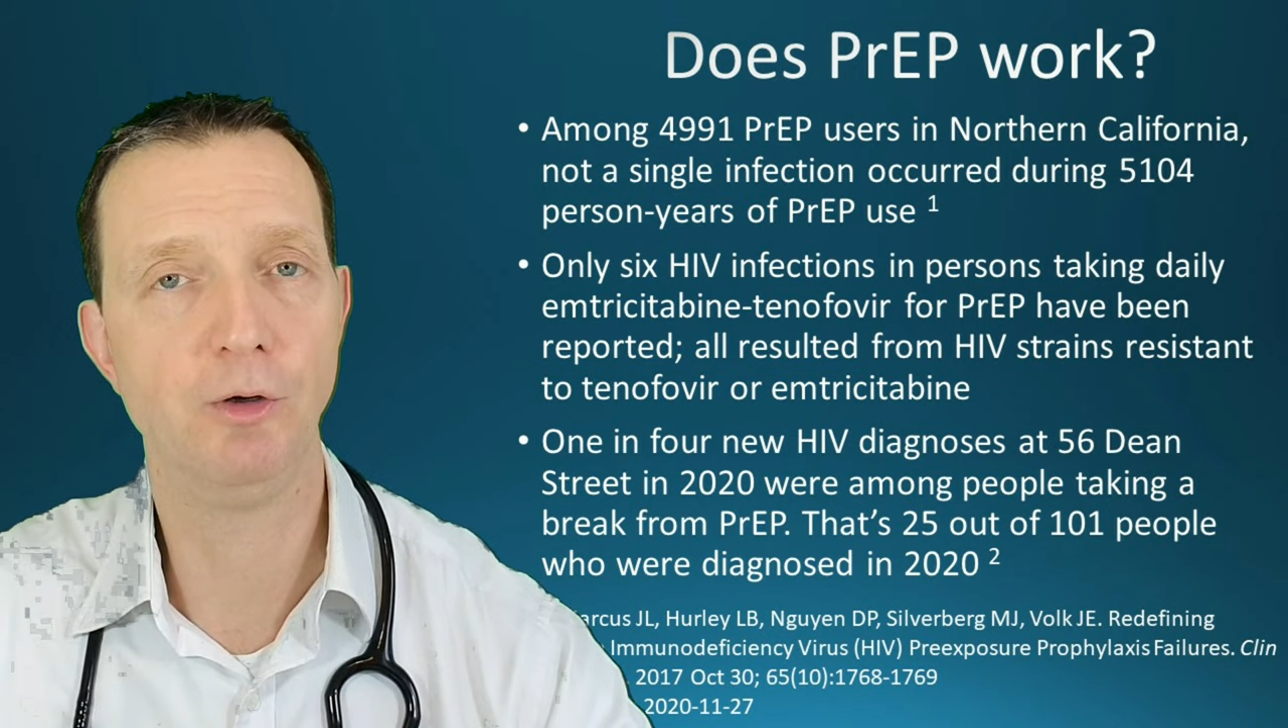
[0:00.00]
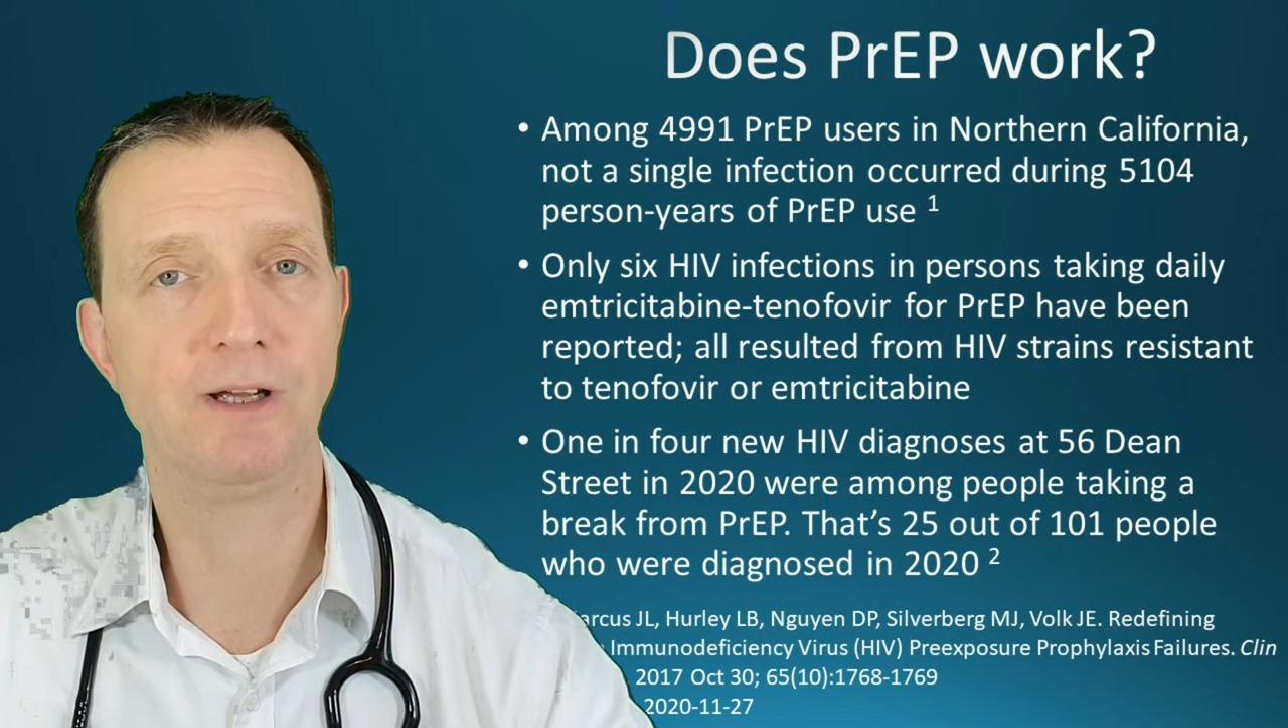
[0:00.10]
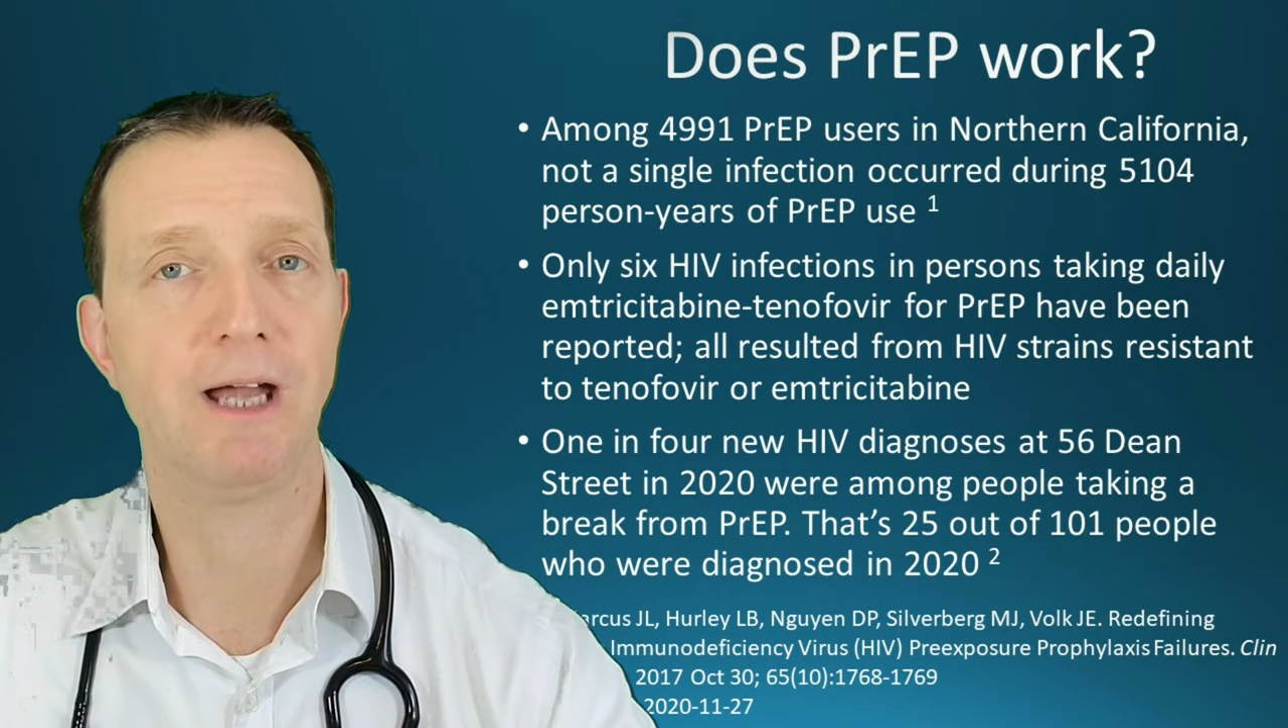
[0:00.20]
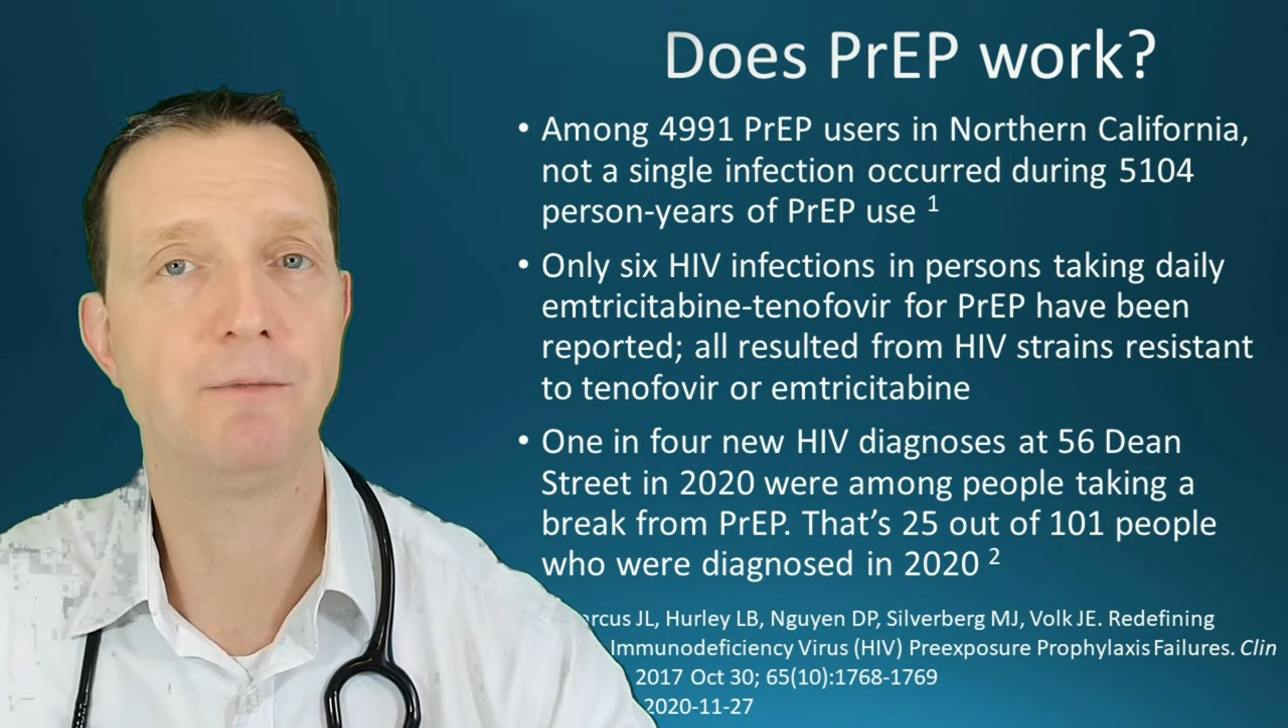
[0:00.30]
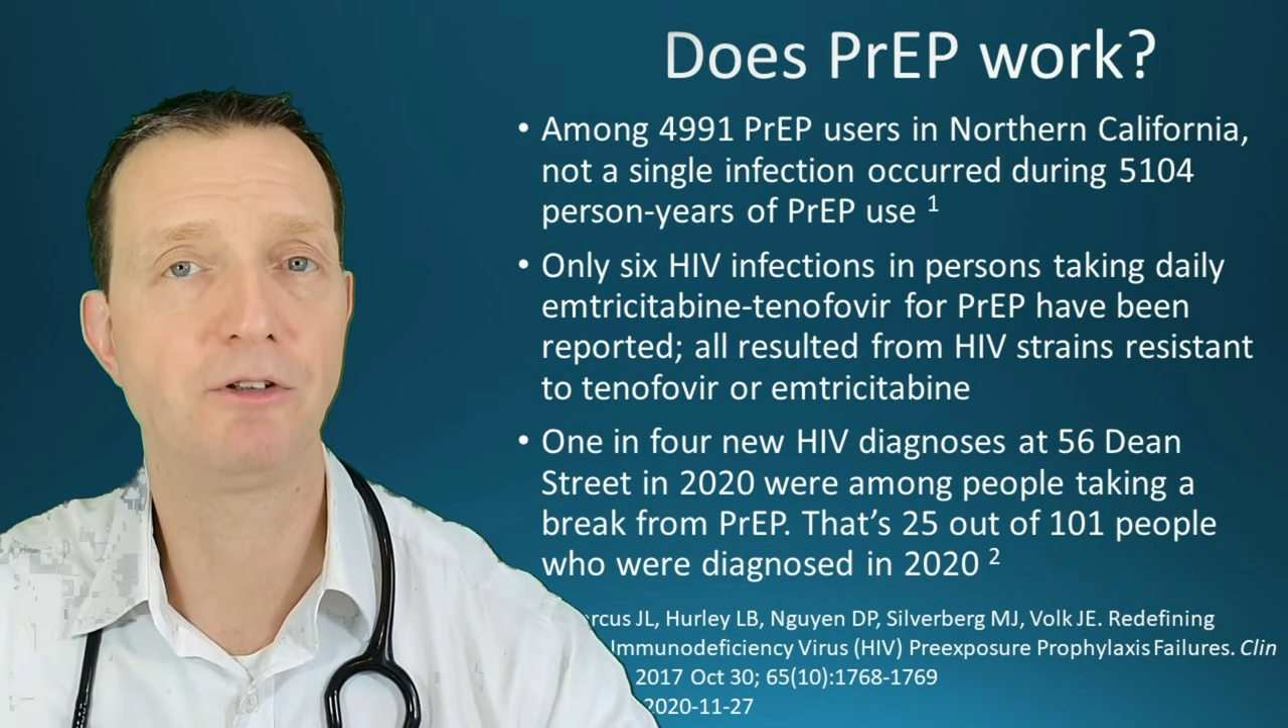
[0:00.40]

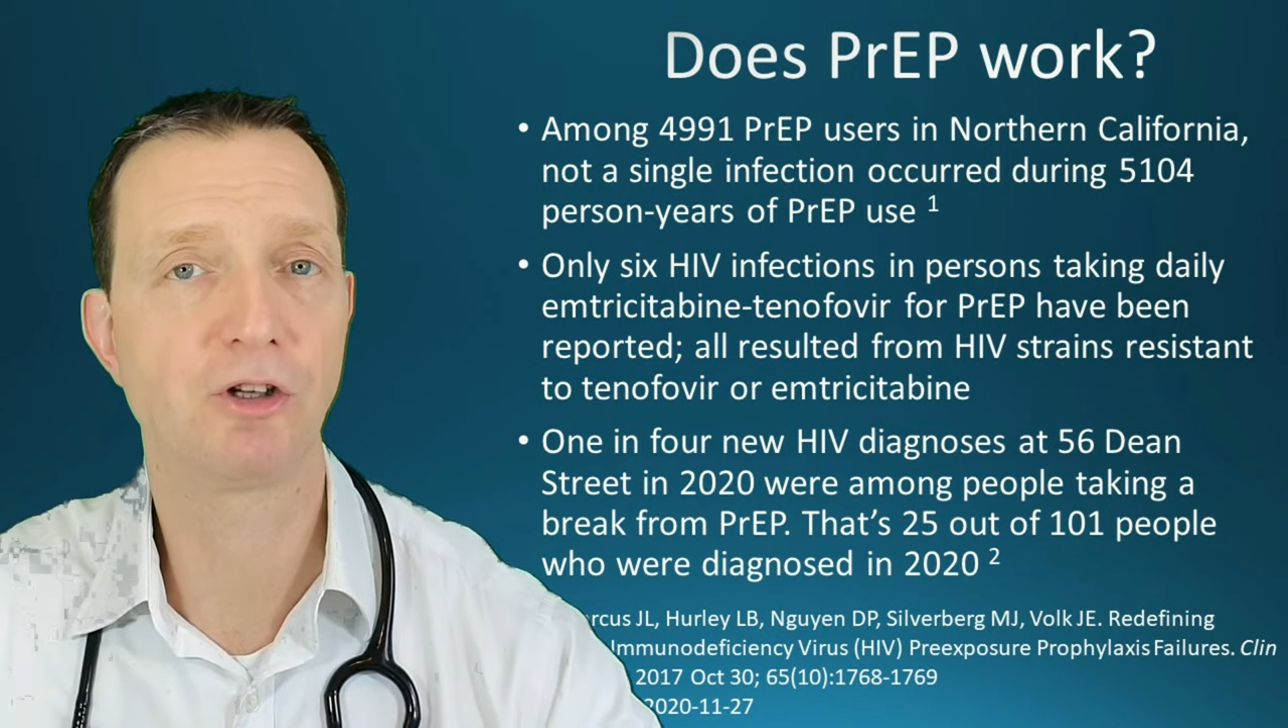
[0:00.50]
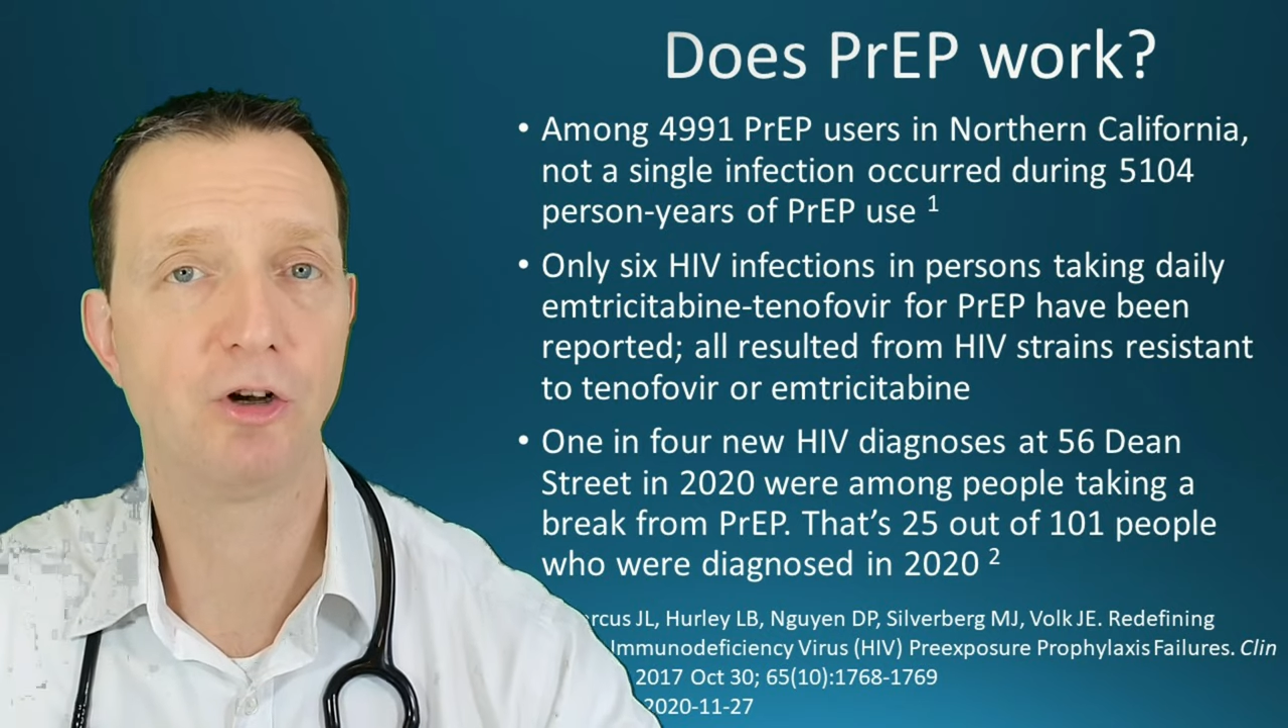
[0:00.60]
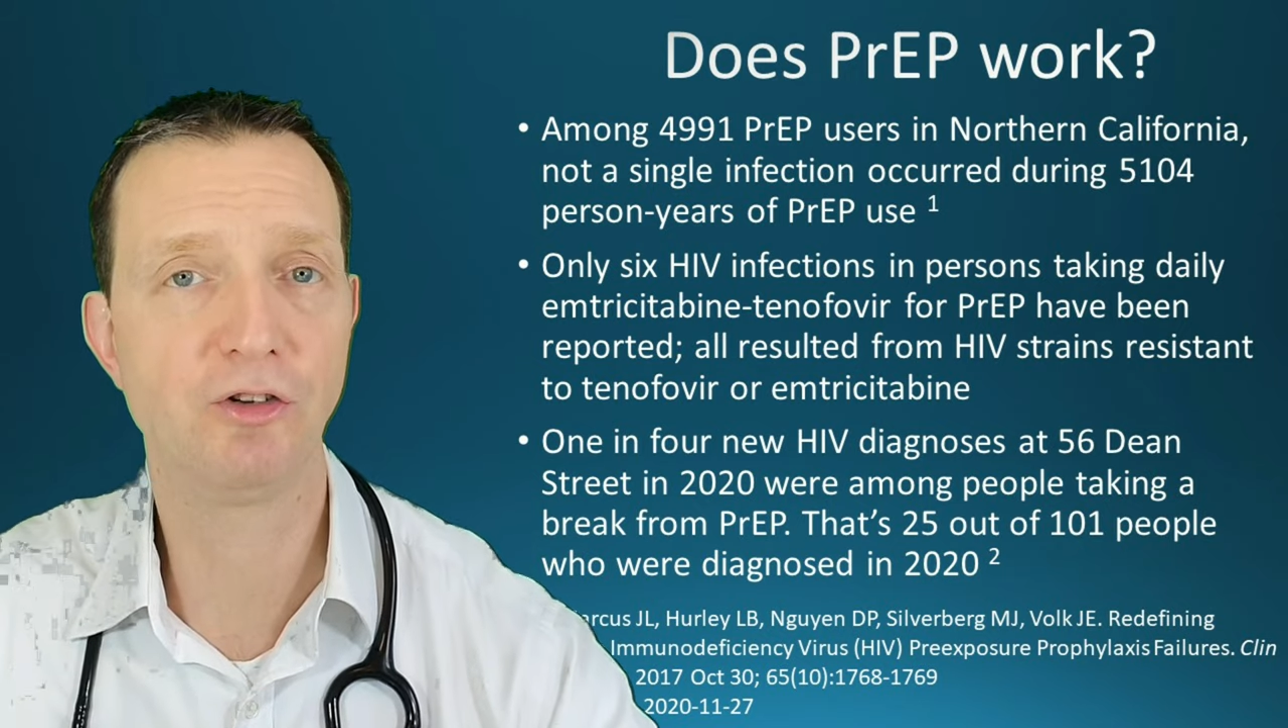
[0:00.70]
who came into